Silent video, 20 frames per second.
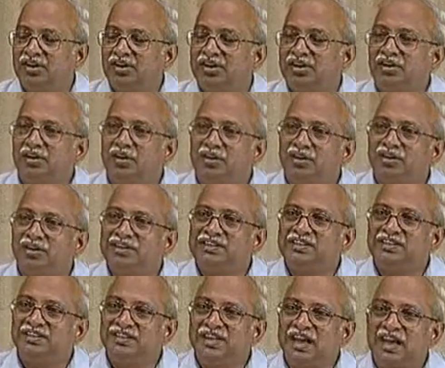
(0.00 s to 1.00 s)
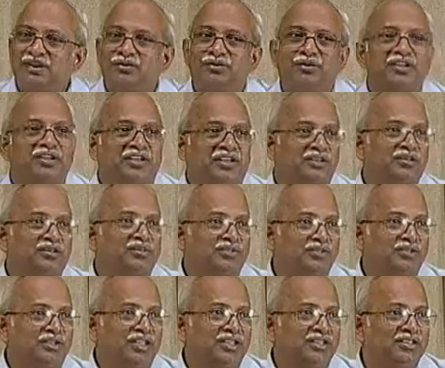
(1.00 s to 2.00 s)
nor is it accurate enough to
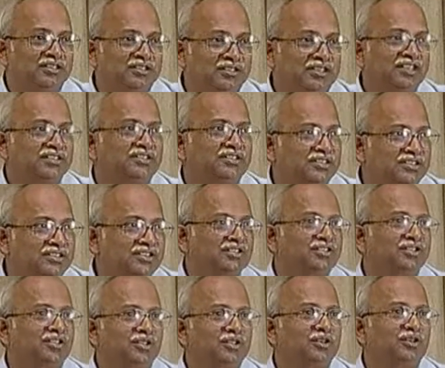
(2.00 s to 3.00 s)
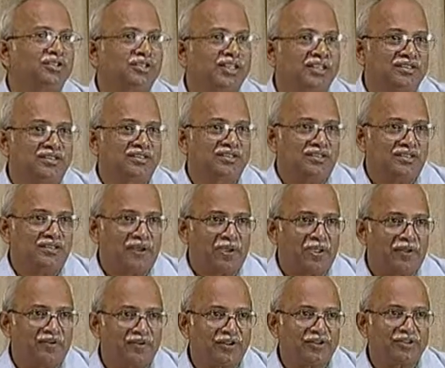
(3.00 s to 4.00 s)
tell us, yes, this is the load that
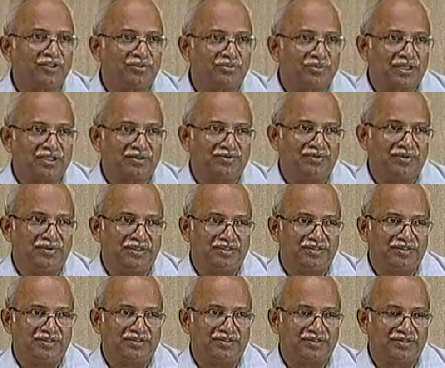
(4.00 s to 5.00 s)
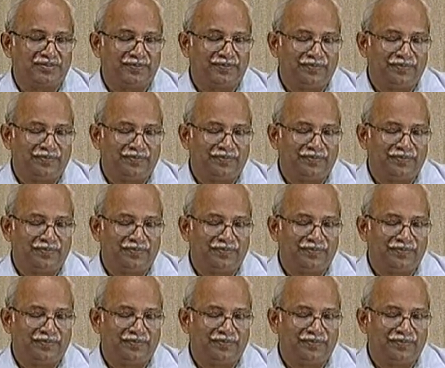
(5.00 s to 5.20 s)
the ship experiences.